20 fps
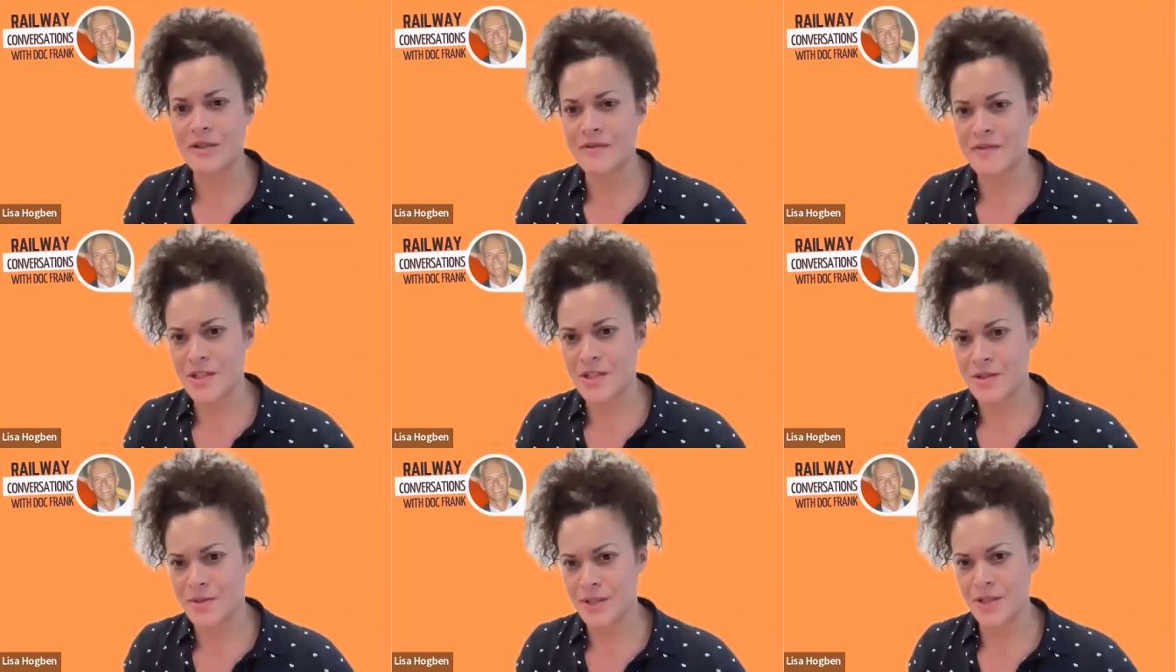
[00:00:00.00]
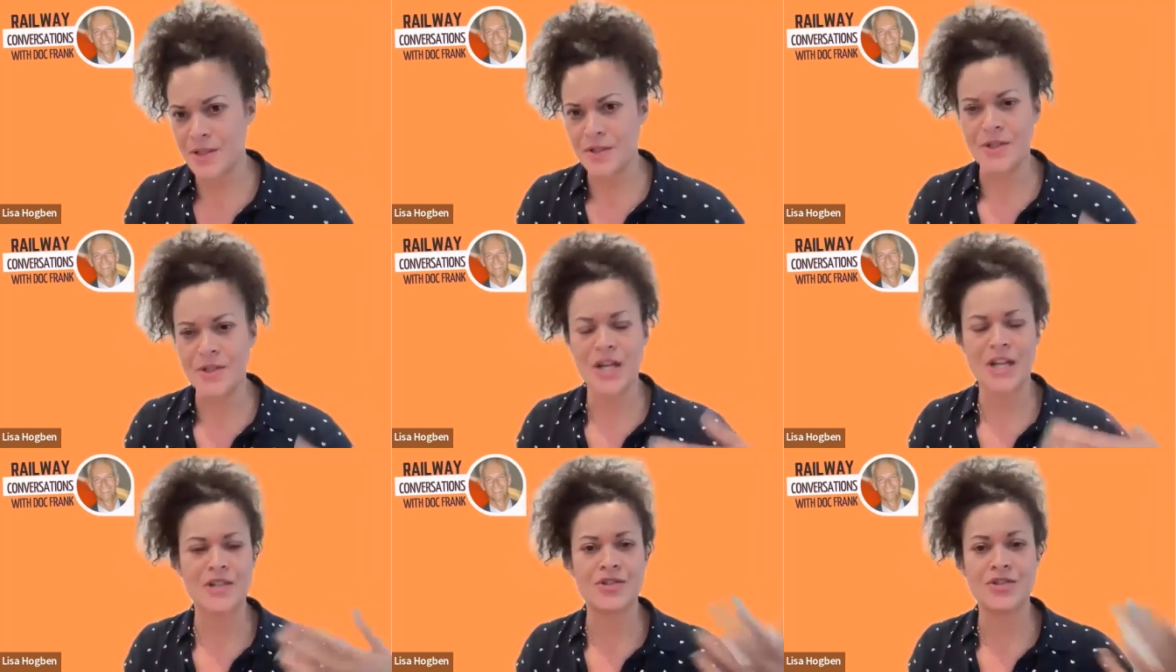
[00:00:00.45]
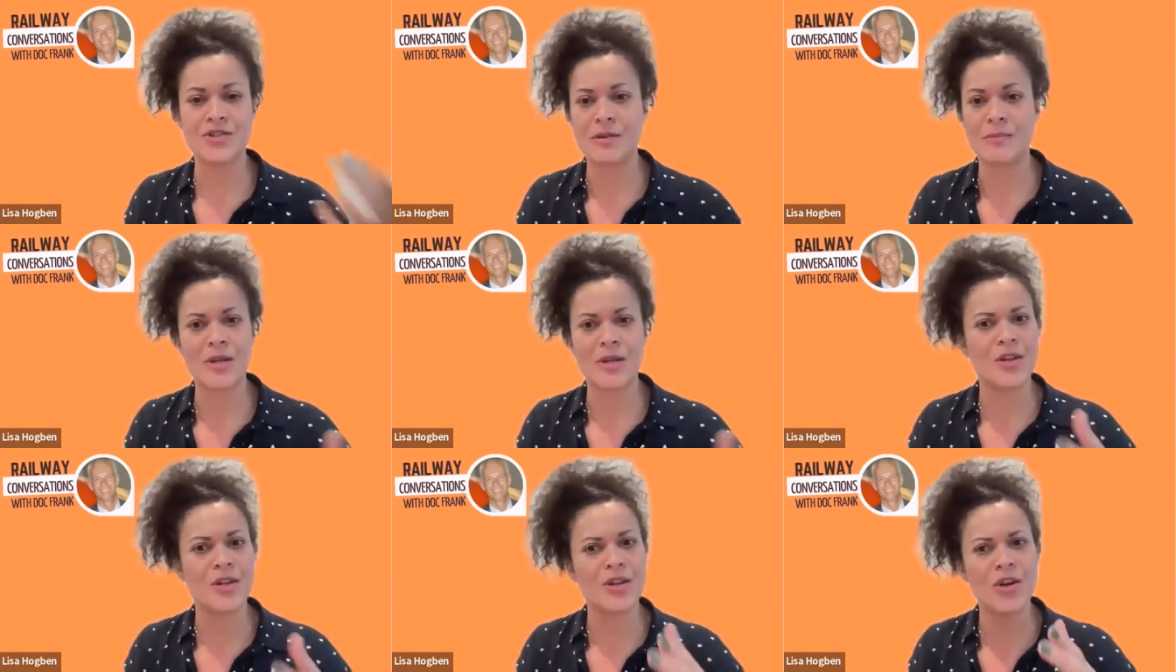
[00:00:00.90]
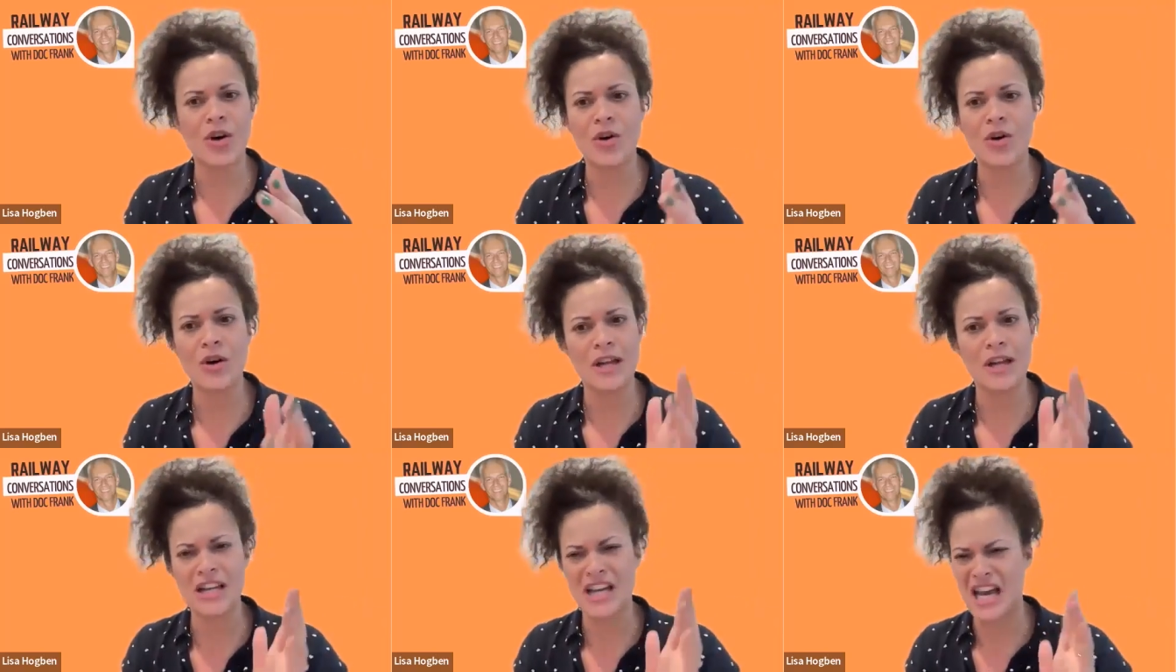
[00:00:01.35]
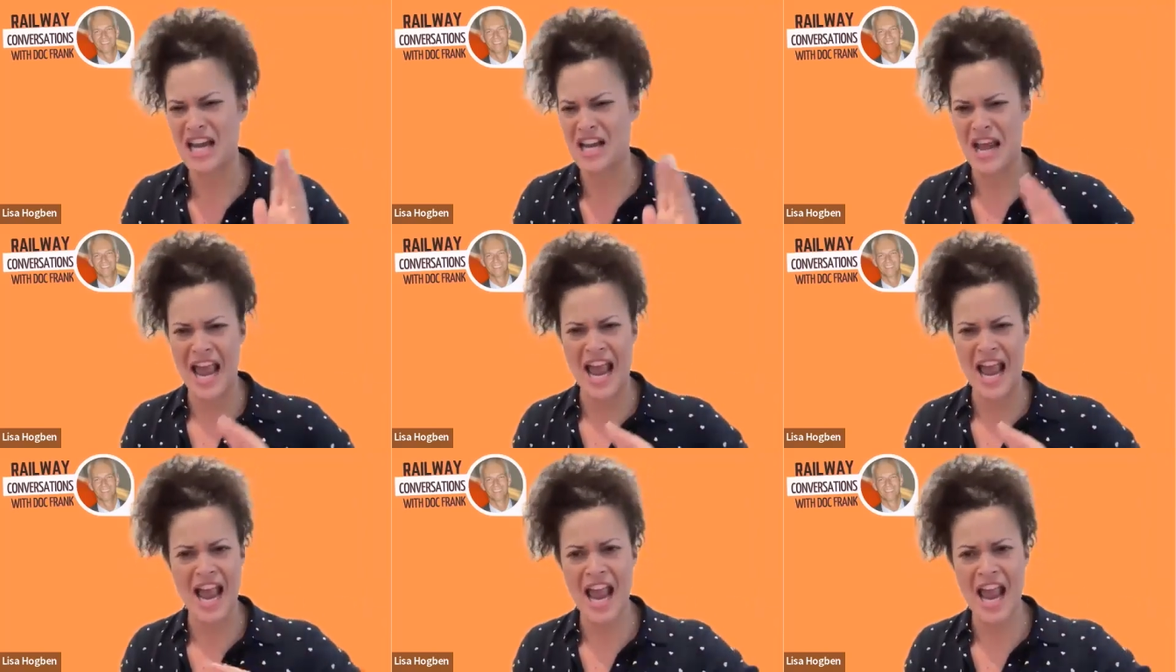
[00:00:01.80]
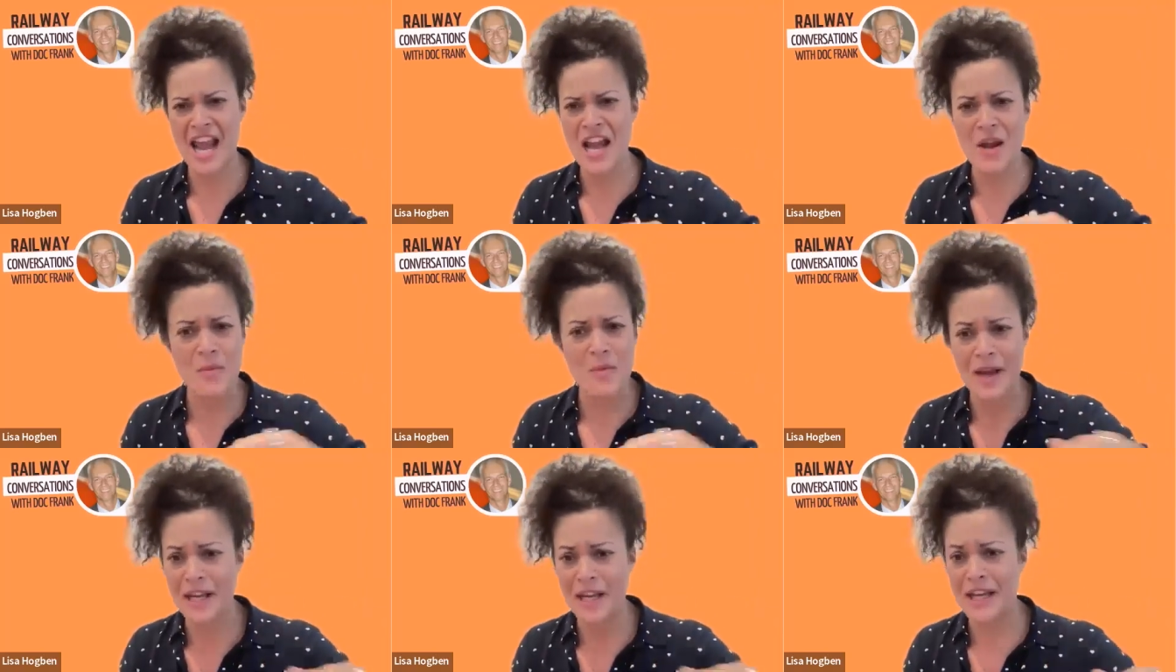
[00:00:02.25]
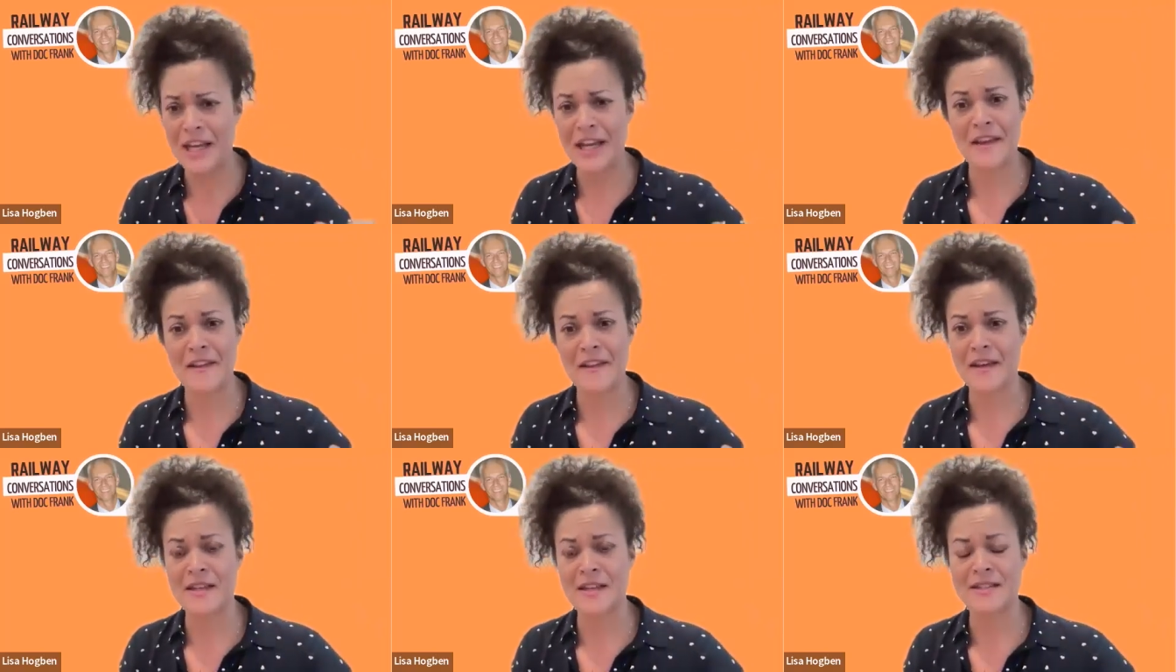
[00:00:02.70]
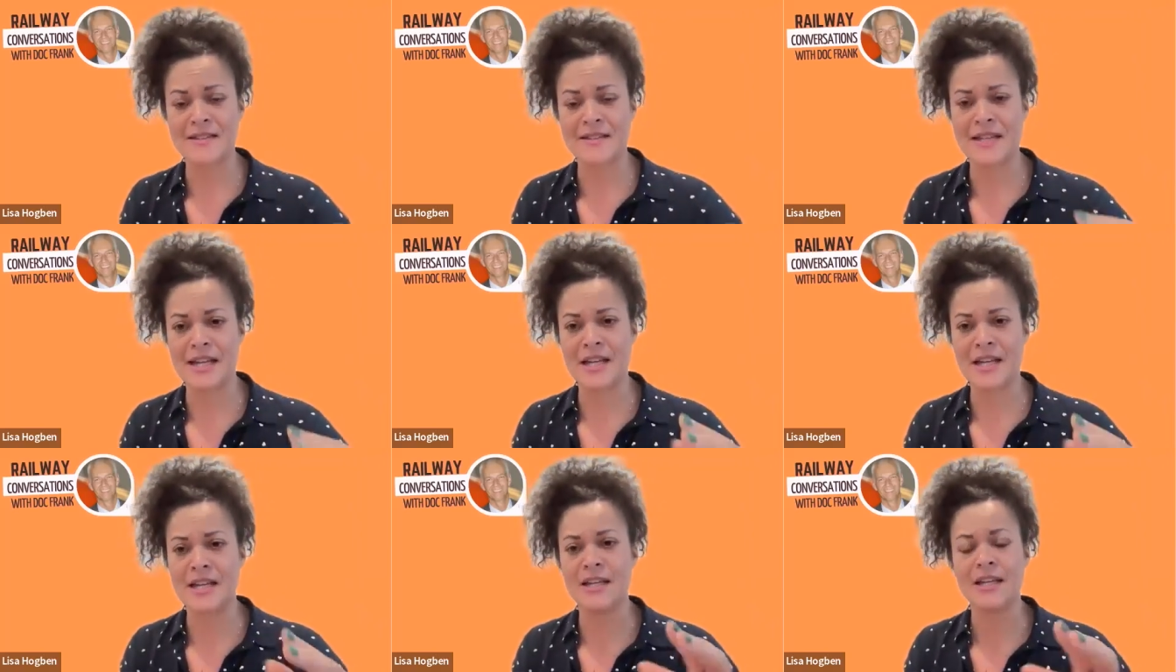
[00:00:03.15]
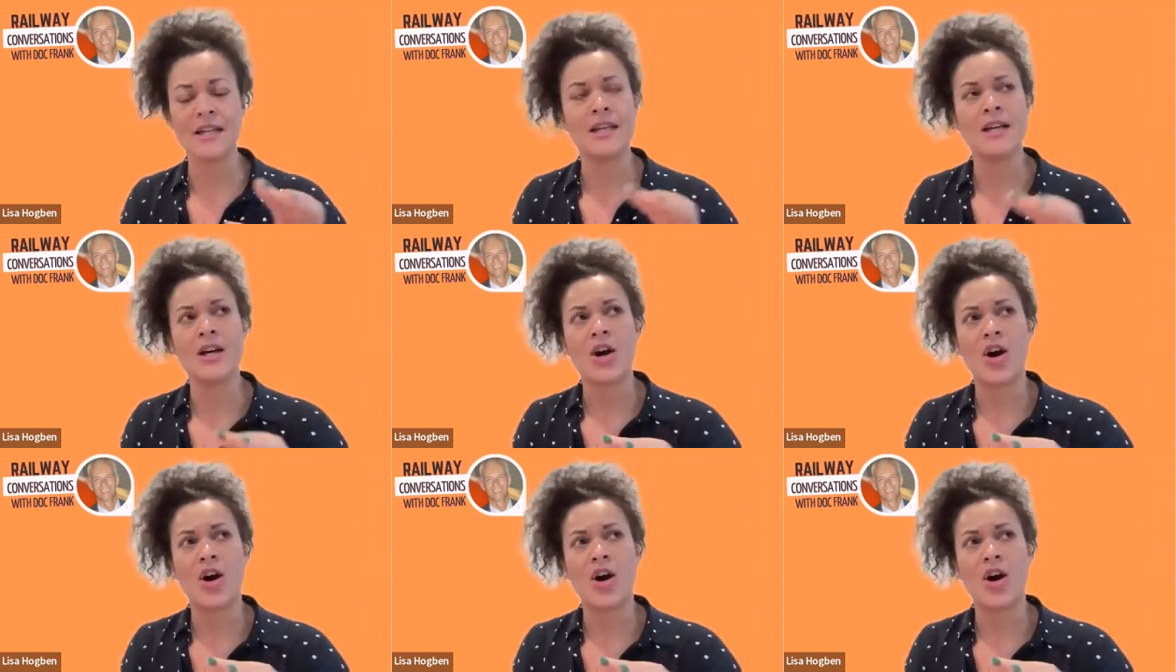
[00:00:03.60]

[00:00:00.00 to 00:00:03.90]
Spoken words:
moving to a new country, but not at anywhere near the extent